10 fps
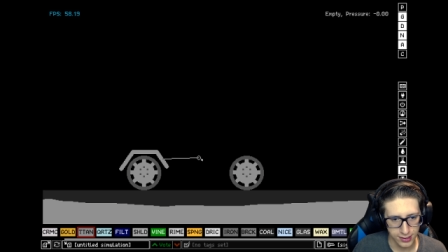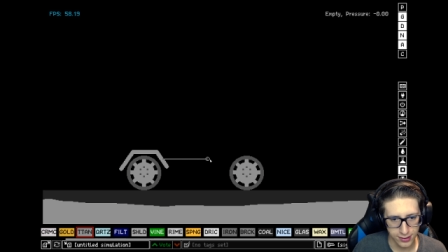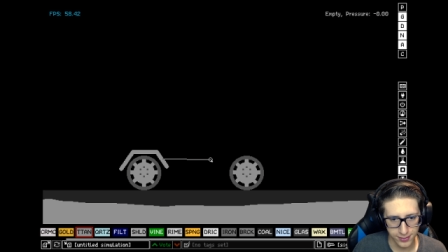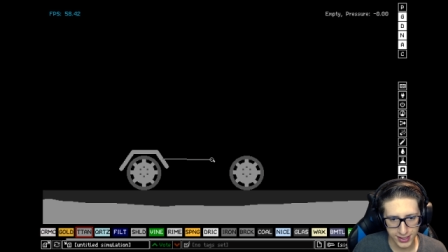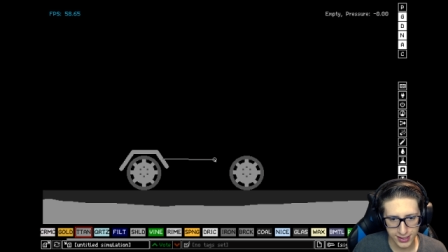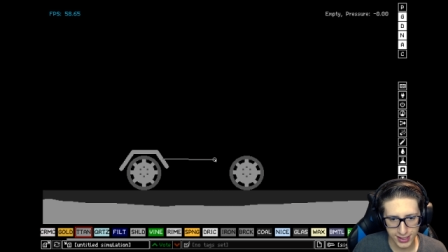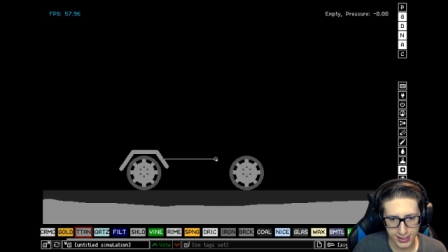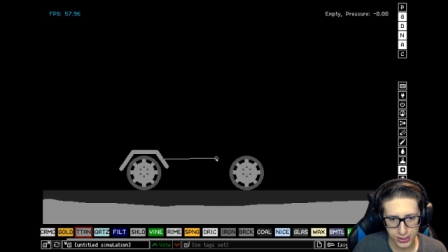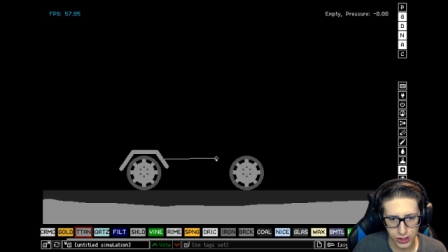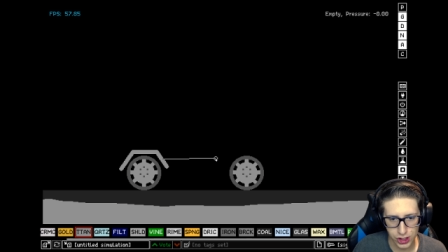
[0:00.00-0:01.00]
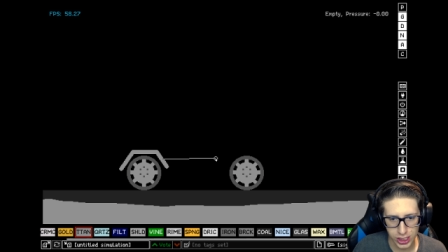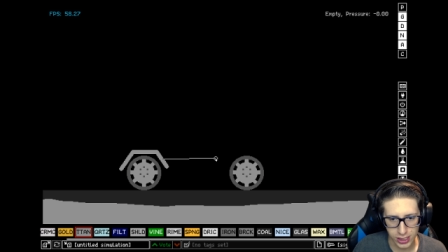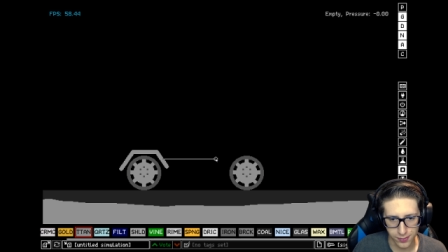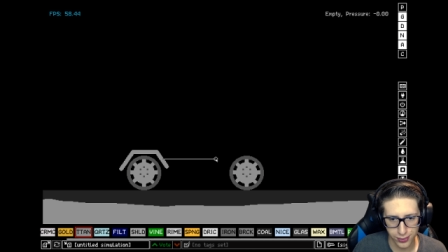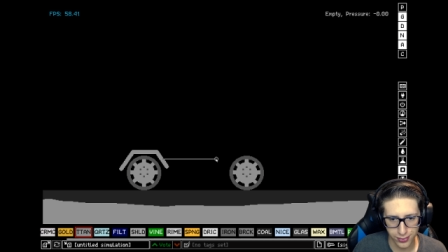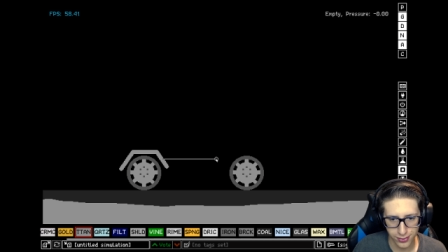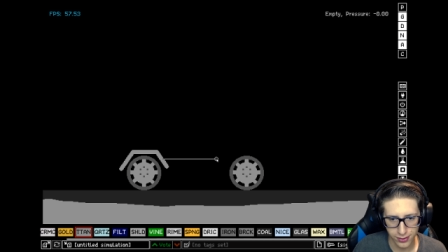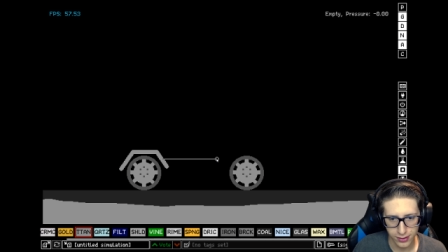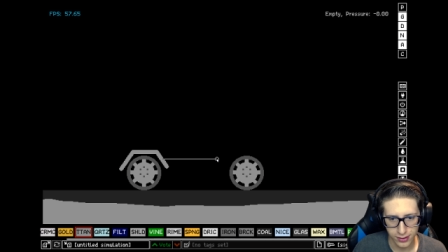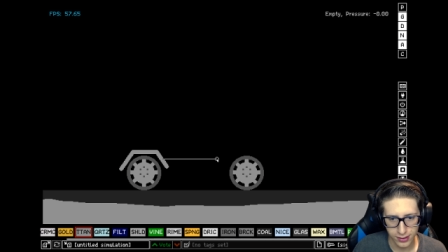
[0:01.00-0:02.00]
I'll make it like a Jeep.
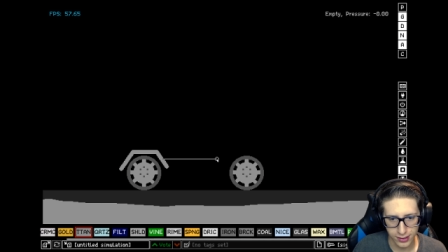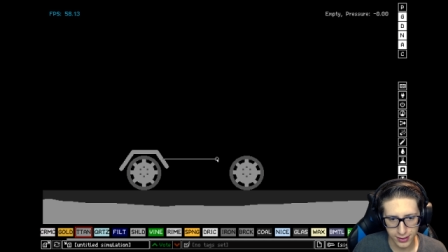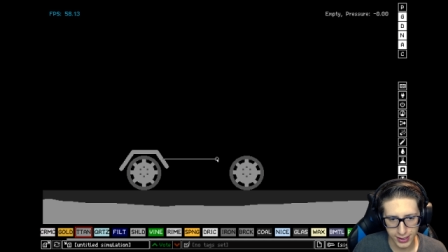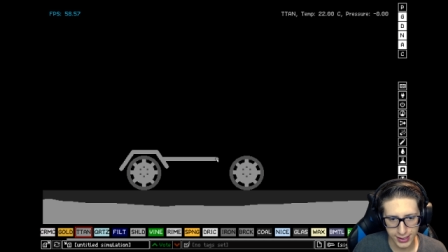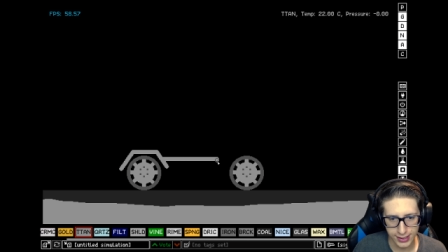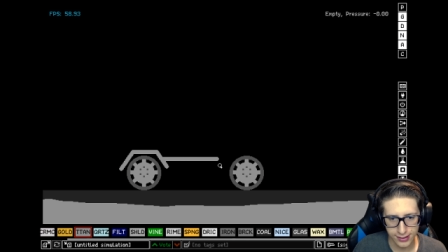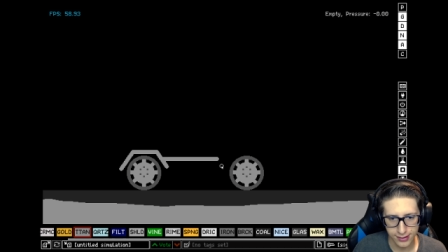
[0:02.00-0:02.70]
Alright?